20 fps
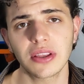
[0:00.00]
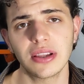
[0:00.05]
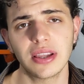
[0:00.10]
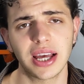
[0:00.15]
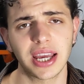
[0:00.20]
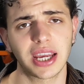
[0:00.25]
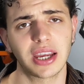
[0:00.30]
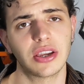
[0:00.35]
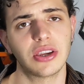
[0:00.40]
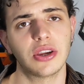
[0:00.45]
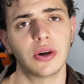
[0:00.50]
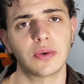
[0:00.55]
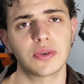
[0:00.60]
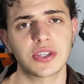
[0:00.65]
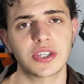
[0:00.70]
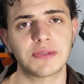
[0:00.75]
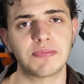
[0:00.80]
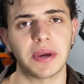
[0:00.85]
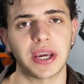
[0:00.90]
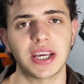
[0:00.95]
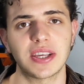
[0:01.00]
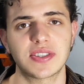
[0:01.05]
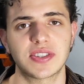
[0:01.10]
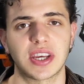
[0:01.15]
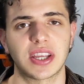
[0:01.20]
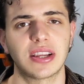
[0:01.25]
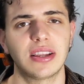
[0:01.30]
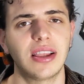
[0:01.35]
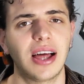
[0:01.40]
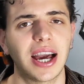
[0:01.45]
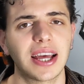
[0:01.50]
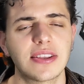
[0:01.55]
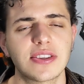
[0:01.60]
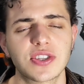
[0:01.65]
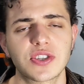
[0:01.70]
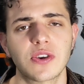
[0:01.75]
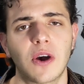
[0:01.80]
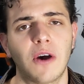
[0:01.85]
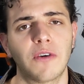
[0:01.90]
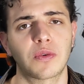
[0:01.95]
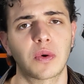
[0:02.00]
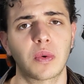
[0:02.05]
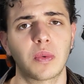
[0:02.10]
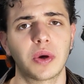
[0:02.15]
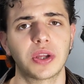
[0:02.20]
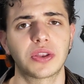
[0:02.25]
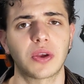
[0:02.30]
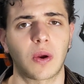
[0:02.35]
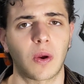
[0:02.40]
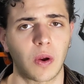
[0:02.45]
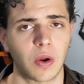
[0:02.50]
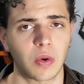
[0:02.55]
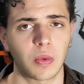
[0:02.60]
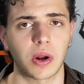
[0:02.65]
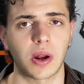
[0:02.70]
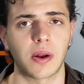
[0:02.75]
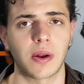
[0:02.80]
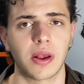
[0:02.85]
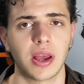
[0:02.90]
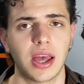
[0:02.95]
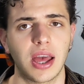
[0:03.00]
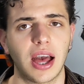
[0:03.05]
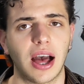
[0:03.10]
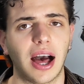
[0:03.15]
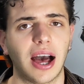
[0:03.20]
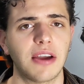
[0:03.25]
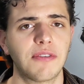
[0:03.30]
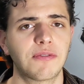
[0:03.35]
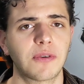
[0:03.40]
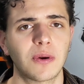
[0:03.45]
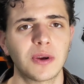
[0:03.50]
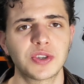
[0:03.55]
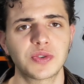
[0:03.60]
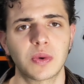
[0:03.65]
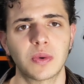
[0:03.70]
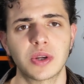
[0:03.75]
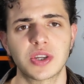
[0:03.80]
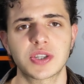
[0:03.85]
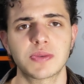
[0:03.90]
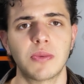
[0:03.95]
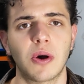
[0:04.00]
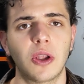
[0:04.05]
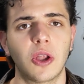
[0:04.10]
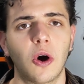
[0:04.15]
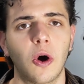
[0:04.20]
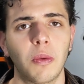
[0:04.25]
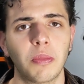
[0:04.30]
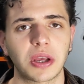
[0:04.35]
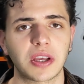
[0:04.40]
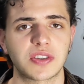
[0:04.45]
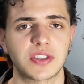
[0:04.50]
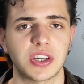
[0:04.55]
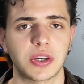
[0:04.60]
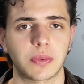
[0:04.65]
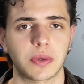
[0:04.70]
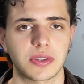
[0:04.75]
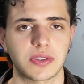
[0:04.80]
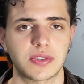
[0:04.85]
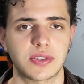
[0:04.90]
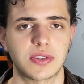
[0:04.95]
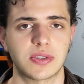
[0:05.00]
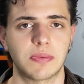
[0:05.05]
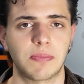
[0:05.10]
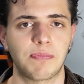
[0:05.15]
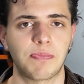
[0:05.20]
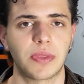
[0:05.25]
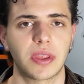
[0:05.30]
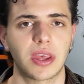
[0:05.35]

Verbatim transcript: the leg in known space and align the software with the hardware, I first wrote a small homing sequence.